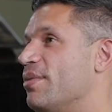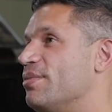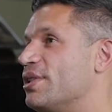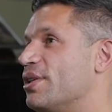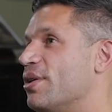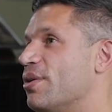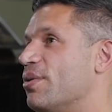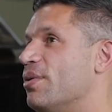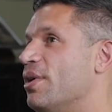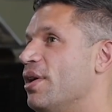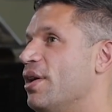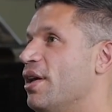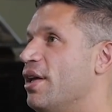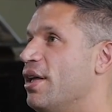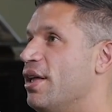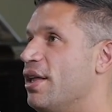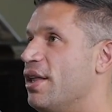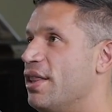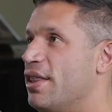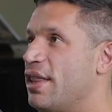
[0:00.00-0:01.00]
So
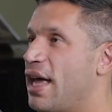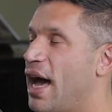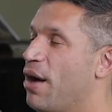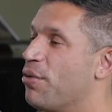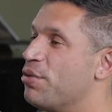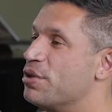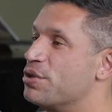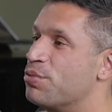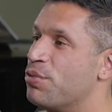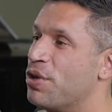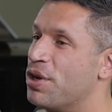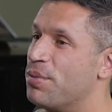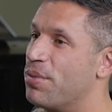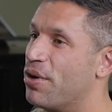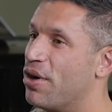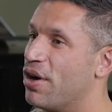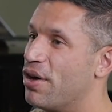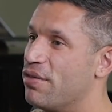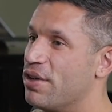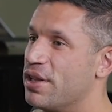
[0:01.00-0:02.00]
that was one
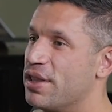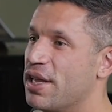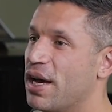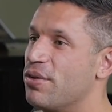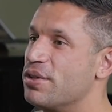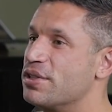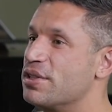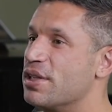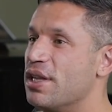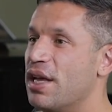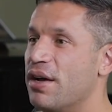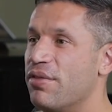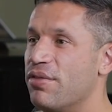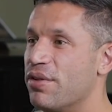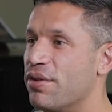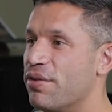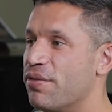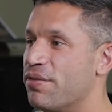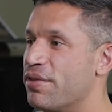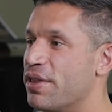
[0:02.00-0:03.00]
part of it. That was a
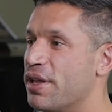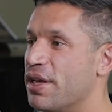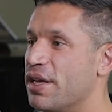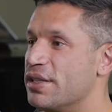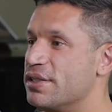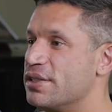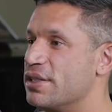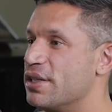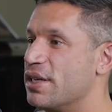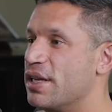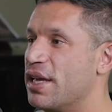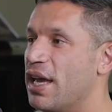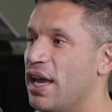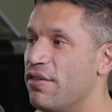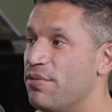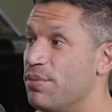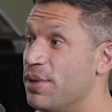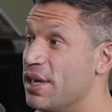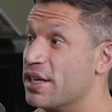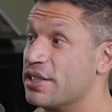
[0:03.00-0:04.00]
level of things that
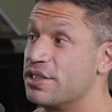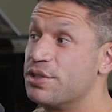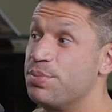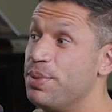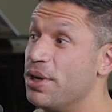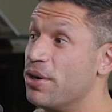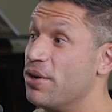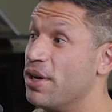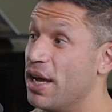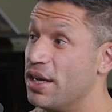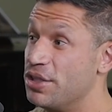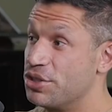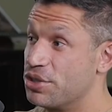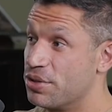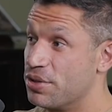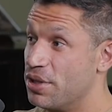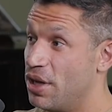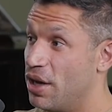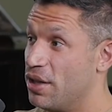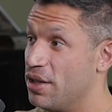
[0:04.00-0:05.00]
gave me
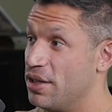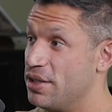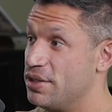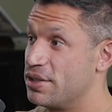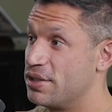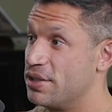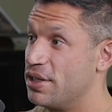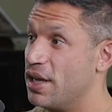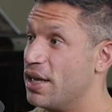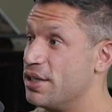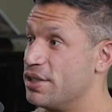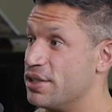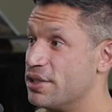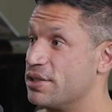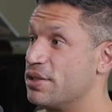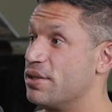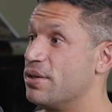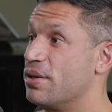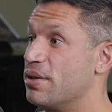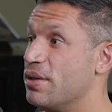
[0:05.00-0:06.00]
experiential knowledge, not
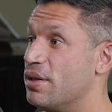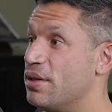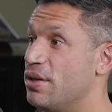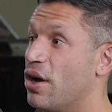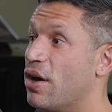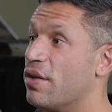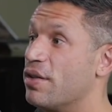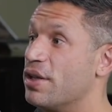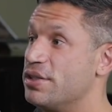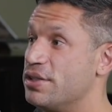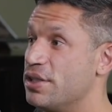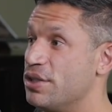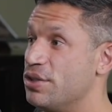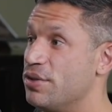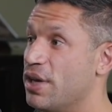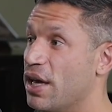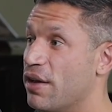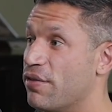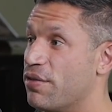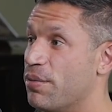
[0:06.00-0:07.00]
just the knowledge that you
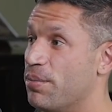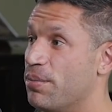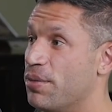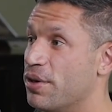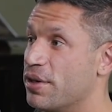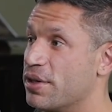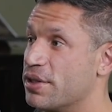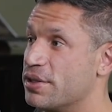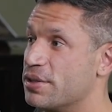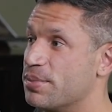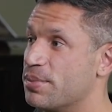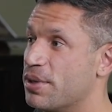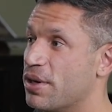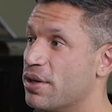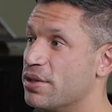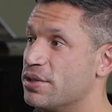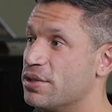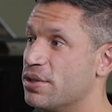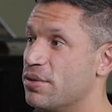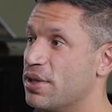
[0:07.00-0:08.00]
get from books, but
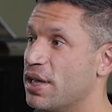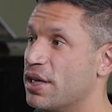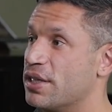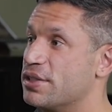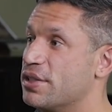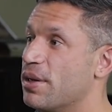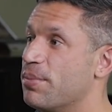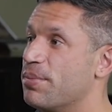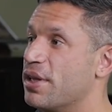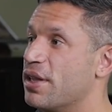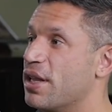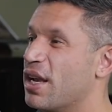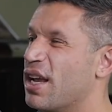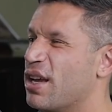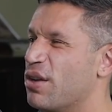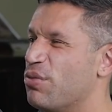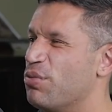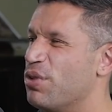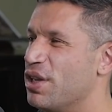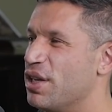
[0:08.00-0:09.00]
also like something that I
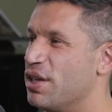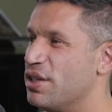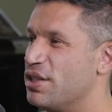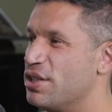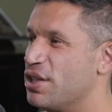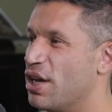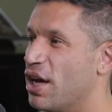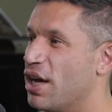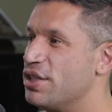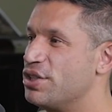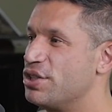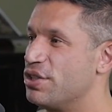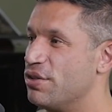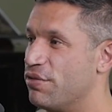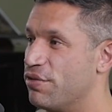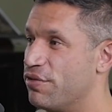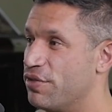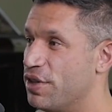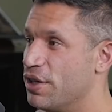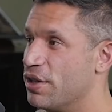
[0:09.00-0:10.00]
could really touch
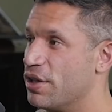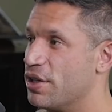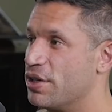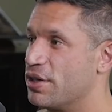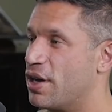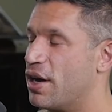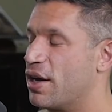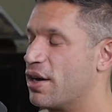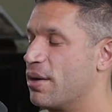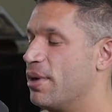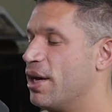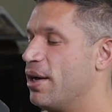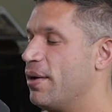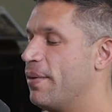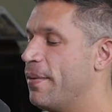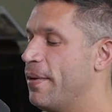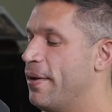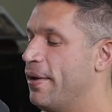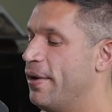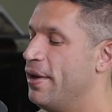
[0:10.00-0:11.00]
and feel and talk about.
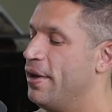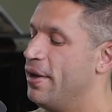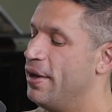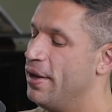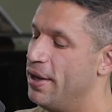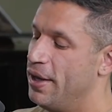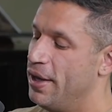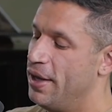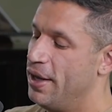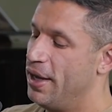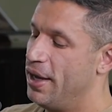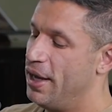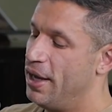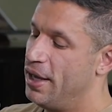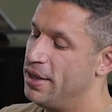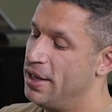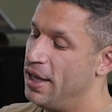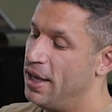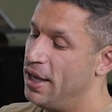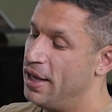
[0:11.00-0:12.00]

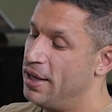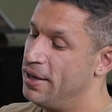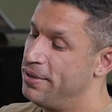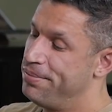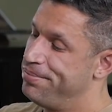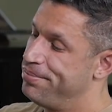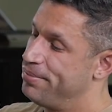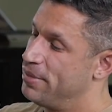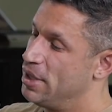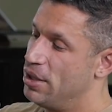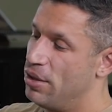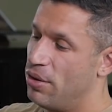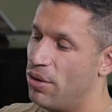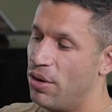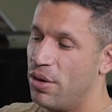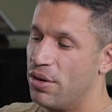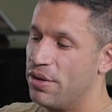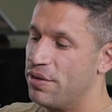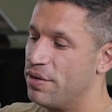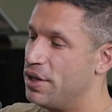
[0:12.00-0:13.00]
And then, you know,
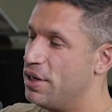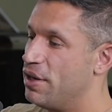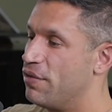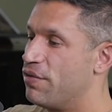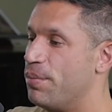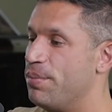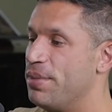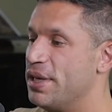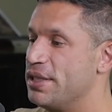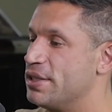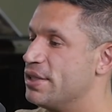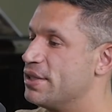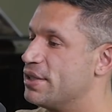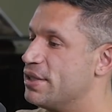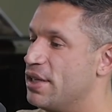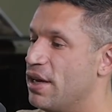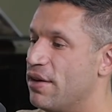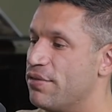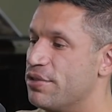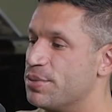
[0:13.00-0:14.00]
all of the different business
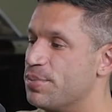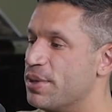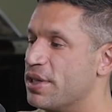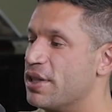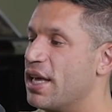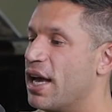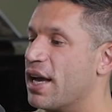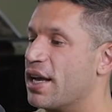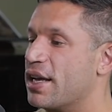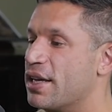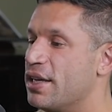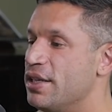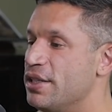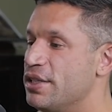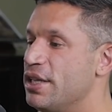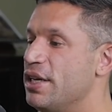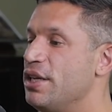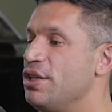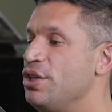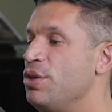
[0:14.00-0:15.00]
endeavors, but that
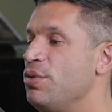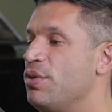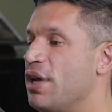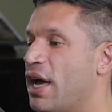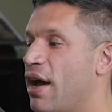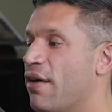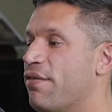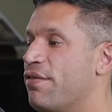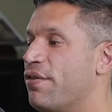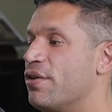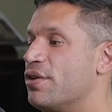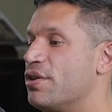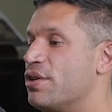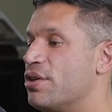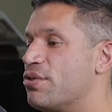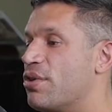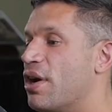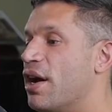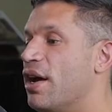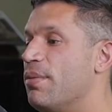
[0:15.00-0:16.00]
continued effort to
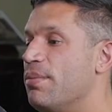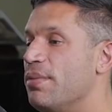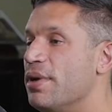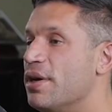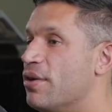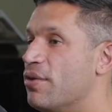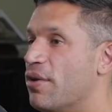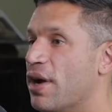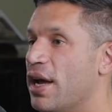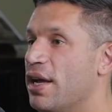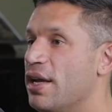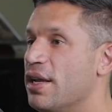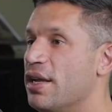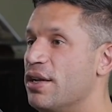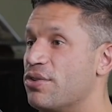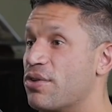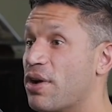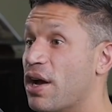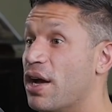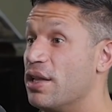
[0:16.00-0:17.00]
try and be great
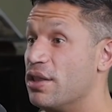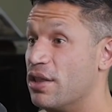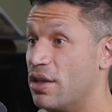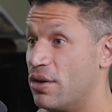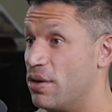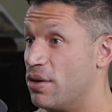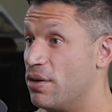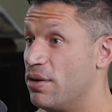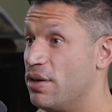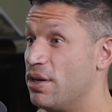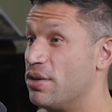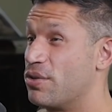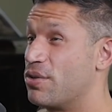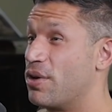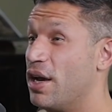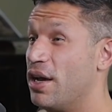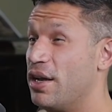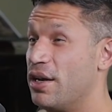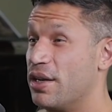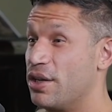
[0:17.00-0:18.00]
and try and learn and
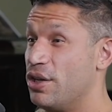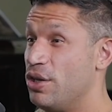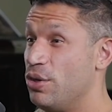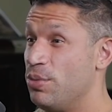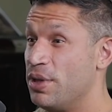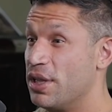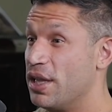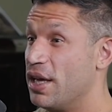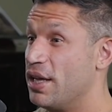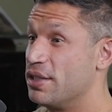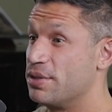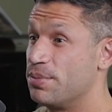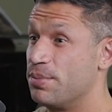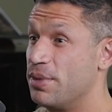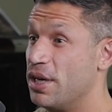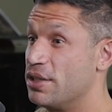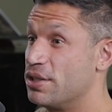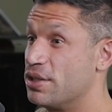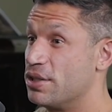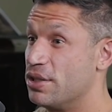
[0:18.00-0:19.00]
try and accumulate as
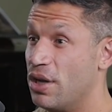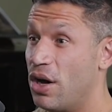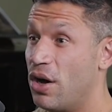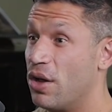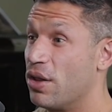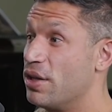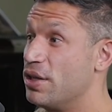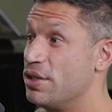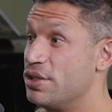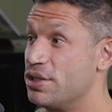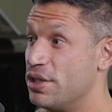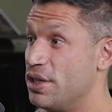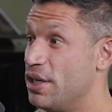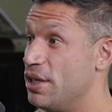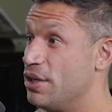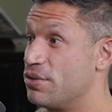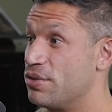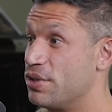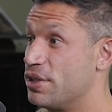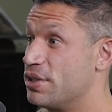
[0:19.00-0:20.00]
much knowledge and
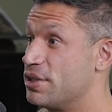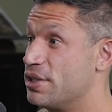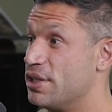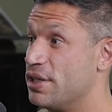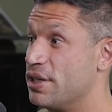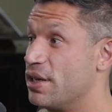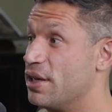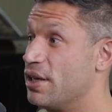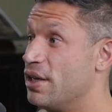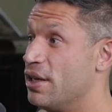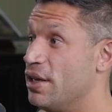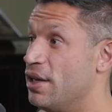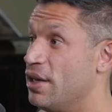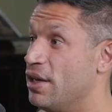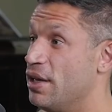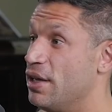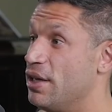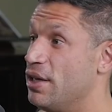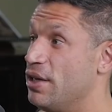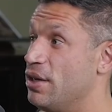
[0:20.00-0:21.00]
interesting,
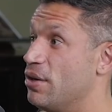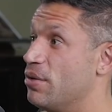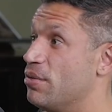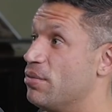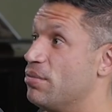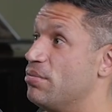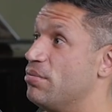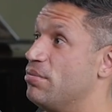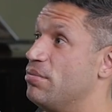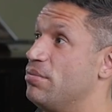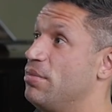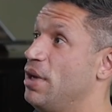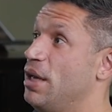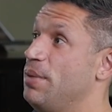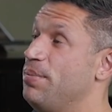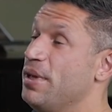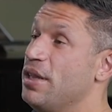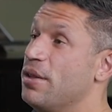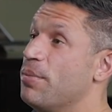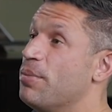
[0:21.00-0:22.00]
you know,
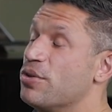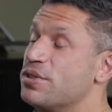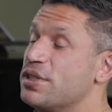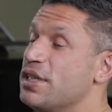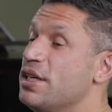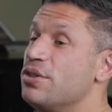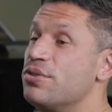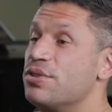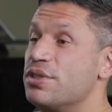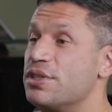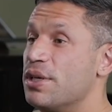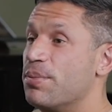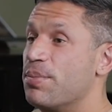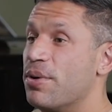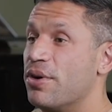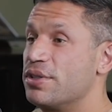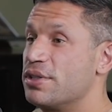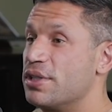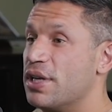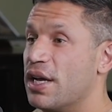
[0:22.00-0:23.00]
and be the most interesting
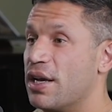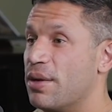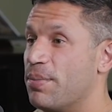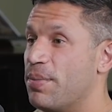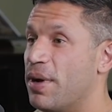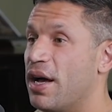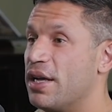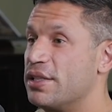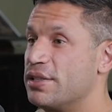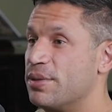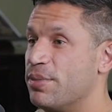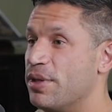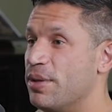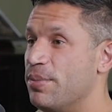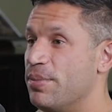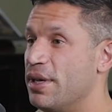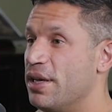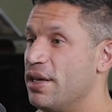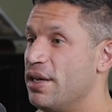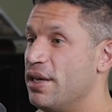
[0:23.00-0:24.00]
person I could possibly
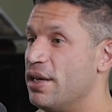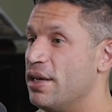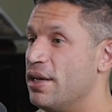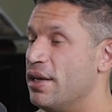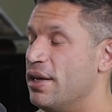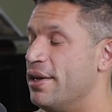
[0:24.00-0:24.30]
be.